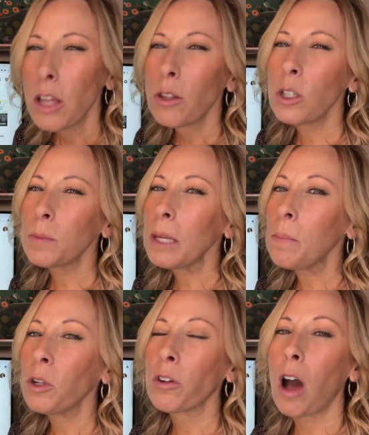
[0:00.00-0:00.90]
Those
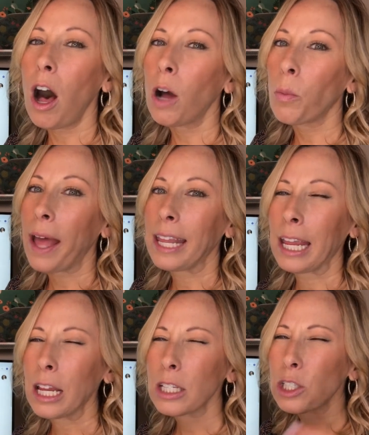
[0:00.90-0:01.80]
people are
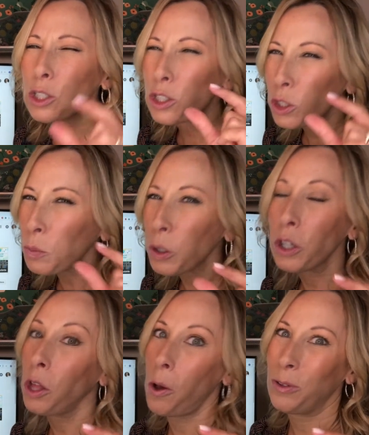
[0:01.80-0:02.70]
already super
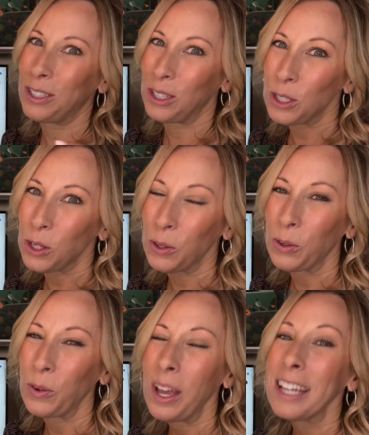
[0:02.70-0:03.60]
close
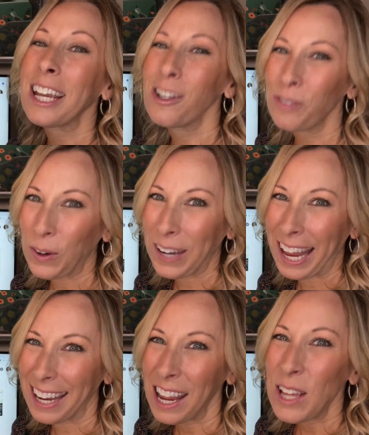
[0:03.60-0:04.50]
to
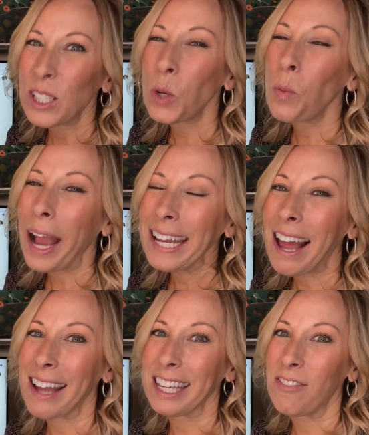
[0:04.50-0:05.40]
converting. So why
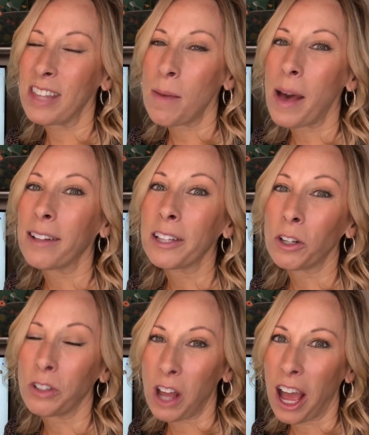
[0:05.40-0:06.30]
not give them a
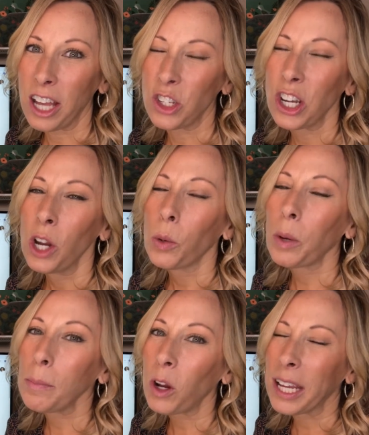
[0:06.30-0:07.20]
little nudge?
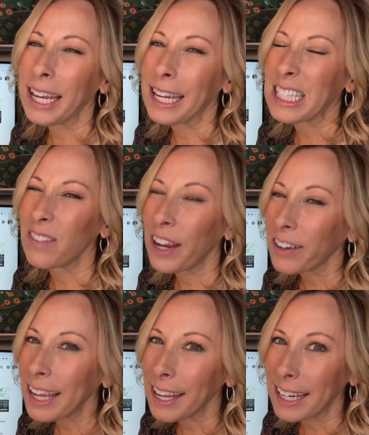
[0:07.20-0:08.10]
Remarketing is
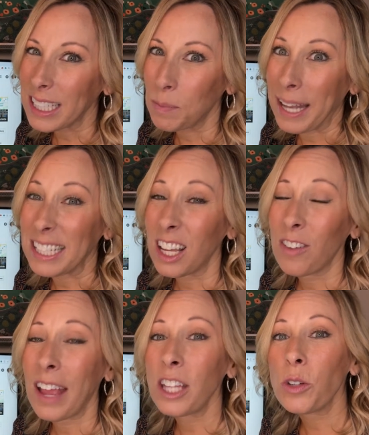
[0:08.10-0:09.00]
very
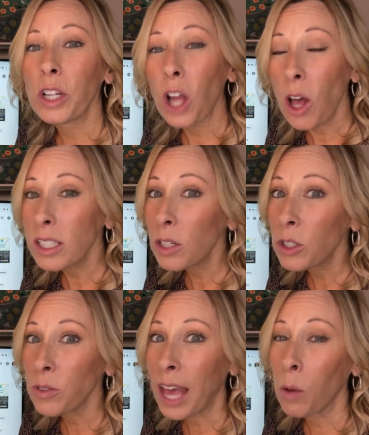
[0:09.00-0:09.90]
inexpensive, and you can also
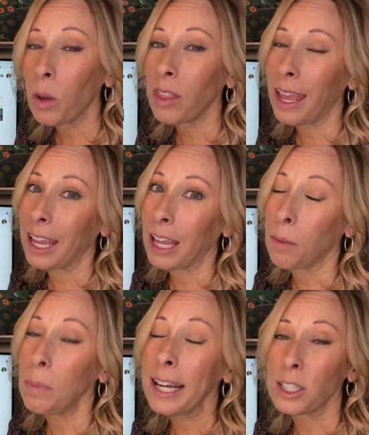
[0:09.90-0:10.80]
do that with
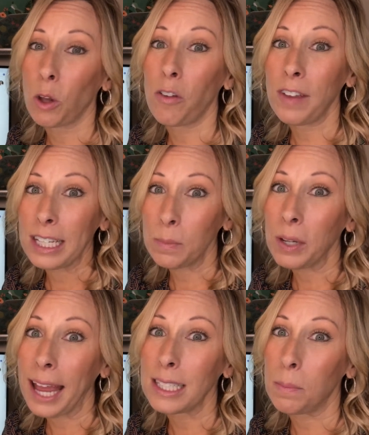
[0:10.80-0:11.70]
a pixel.
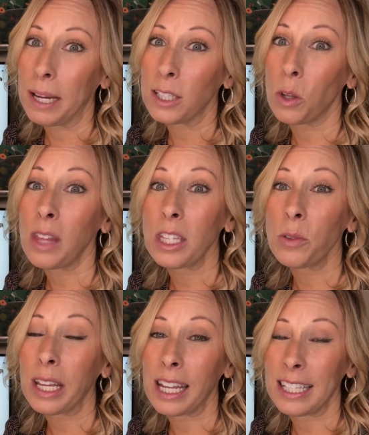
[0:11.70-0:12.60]
Facebook has a pixel that
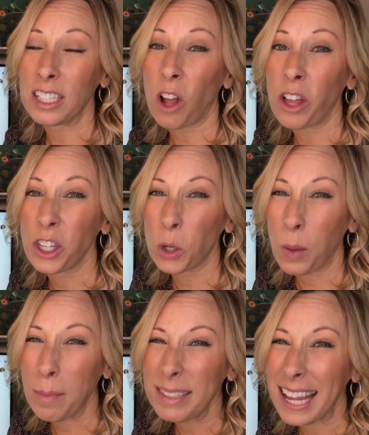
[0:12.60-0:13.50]
you can install on your
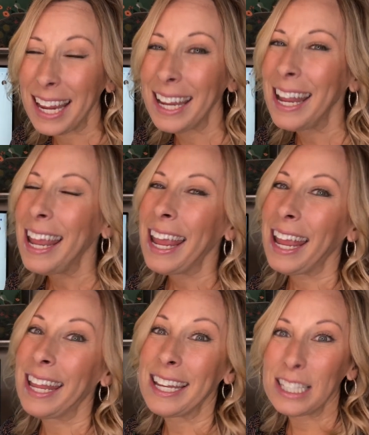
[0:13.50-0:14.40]
website.
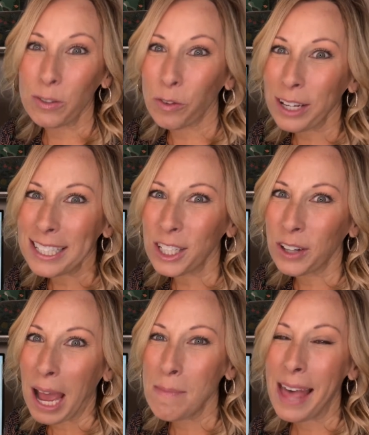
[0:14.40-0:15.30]
It is free to
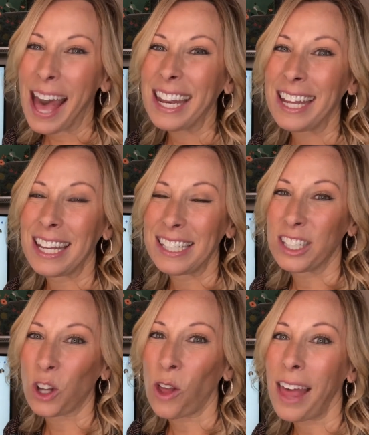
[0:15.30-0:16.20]
grab that and
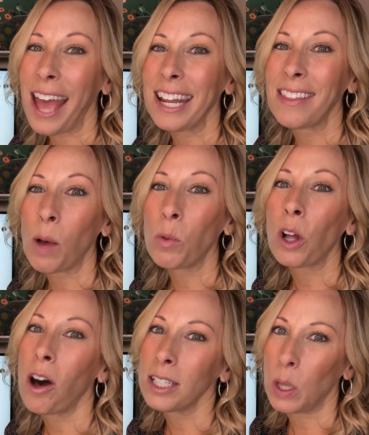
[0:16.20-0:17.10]
install that, and that will
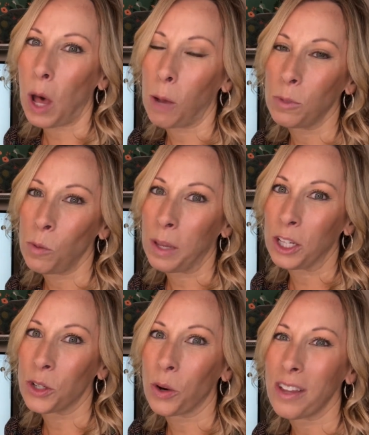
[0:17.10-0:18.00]
also help you make
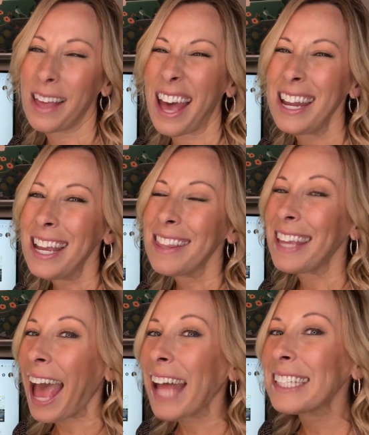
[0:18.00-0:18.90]
sure that
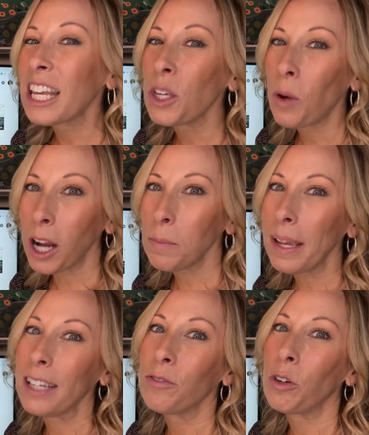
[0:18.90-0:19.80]
the ads that you are
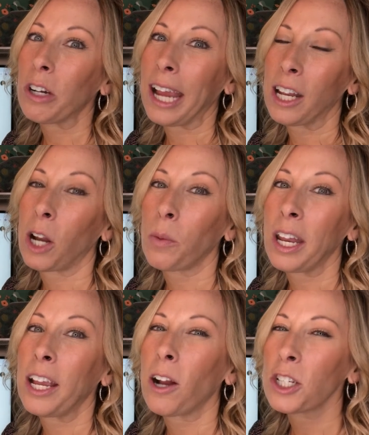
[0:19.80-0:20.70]
paying for and are
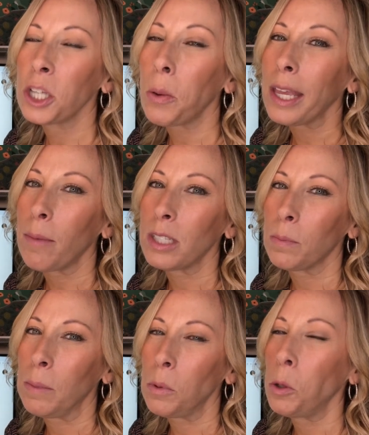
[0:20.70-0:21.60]
running are showing up to
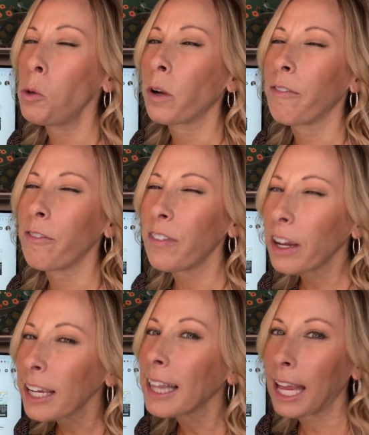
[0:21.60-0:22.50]
people who are
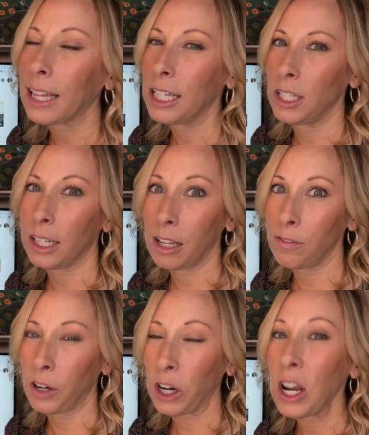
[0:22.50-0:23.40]
very likely to
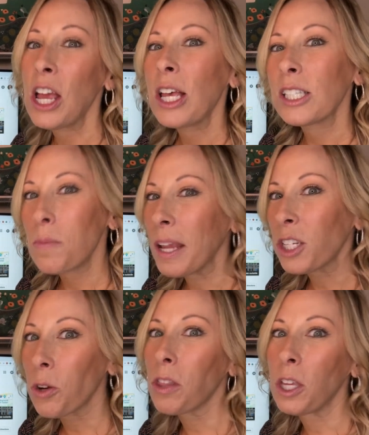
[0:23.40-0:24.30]
convert. So make
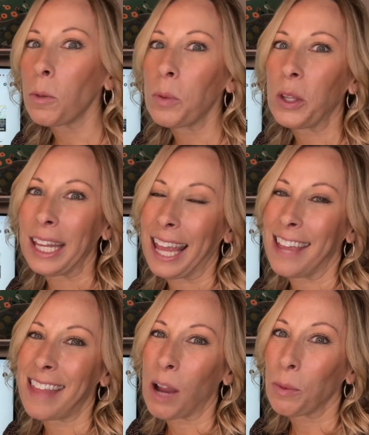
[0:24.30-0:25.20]
sure that you're building
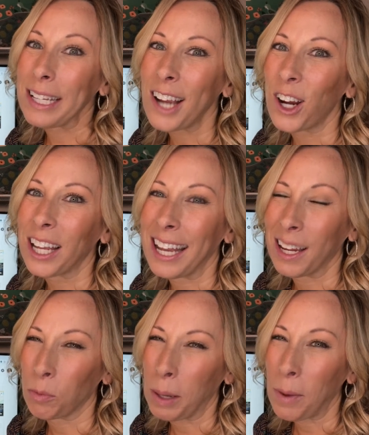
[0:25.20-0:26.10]
in that
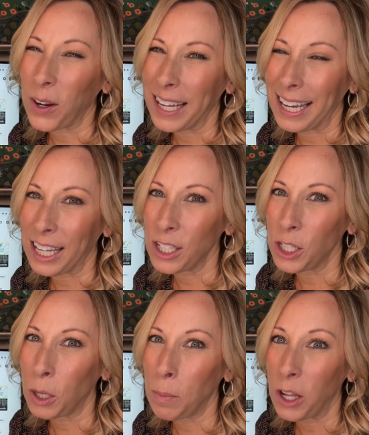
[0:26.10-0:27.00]
retargeting and remarketing into
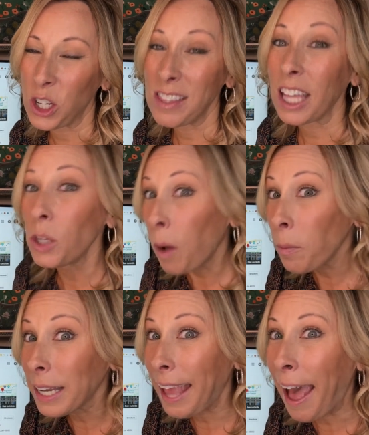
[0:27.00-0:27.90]
your budget that you
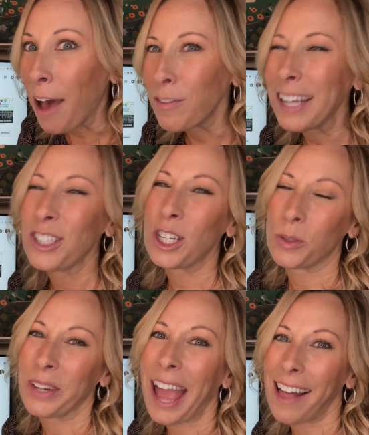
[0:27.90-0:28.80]
already have. It's
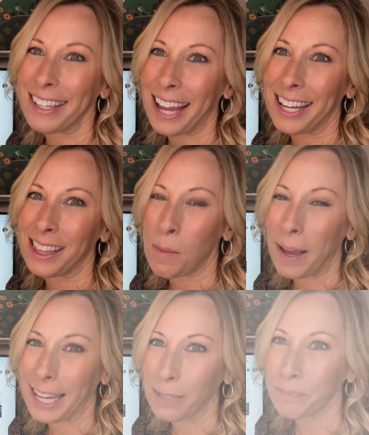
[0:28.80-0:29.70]
just reallocating the
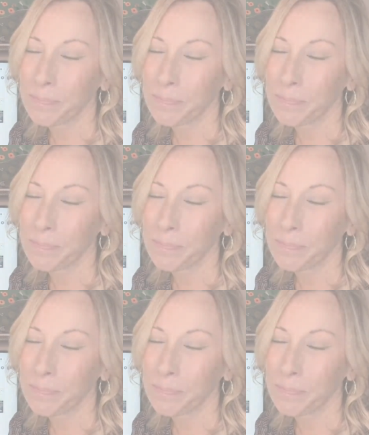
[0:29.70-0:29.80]
money.